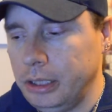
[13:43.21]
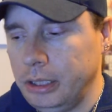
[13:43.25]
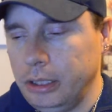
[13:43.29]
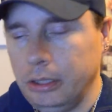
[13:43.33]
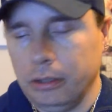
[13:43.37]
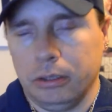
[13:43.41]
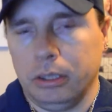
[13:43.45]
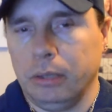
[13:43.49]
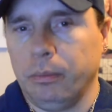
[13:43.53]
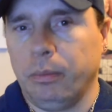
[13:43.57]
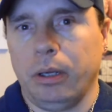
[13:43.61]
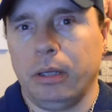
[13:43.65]
you
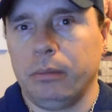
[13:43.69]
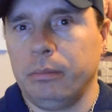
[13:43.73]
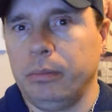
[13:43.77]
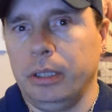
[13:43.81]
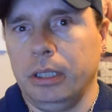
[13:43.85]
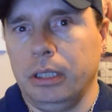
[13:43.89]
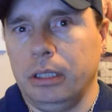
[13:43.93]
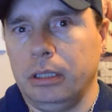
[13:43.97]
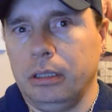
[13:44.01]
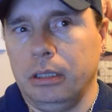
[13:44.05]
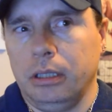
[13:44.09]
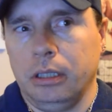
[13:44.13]
know, they're
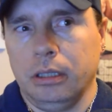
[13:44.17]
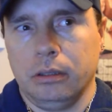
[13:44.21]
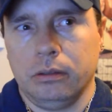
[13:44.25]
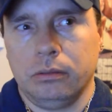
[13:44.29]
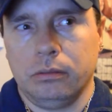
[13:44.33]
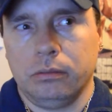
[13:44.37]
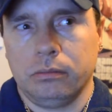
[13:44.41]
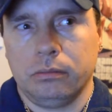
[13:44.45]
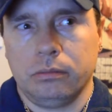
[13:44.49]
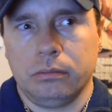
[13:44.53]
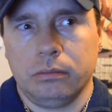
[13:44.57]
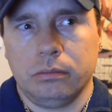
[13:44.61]
probably, you know,
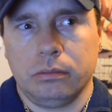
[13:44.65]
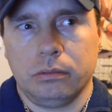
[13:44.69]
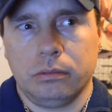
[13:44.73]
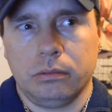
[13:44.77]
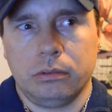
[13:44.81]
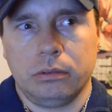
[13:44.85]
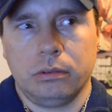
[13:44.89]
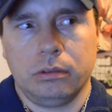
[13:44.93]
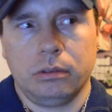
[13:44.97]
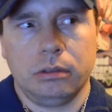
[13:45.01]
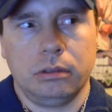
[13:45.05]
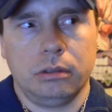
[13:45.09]

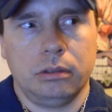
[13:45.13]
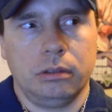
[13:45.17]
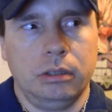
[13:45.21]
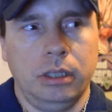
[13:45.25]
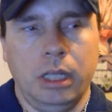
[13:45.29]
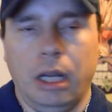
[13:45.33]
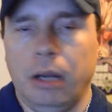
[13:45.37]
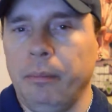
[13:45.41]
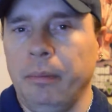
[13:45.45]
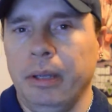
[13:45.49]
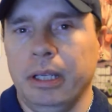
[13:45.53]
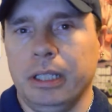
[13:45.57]

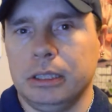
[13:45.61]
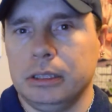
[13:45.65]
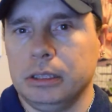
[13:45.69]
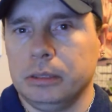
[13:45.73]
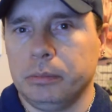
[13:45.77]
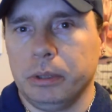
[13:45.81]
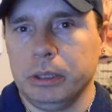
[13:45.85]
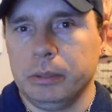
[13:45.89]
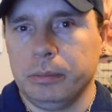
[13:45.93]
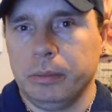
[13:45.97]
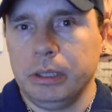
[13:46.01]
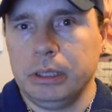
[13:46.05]
not making as
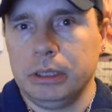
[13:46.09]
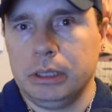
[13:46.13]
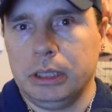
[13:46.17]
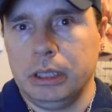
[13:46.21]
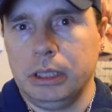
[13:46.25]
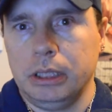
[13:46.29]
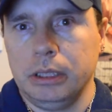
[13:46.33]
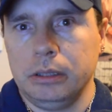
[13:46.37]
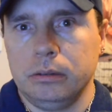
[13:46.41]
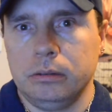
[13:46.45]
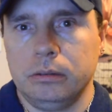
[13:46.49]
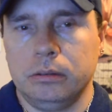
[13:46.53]
much money as they
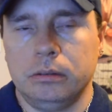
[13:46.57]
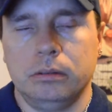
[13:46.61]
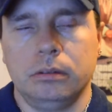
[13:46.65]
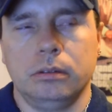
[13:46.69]
do.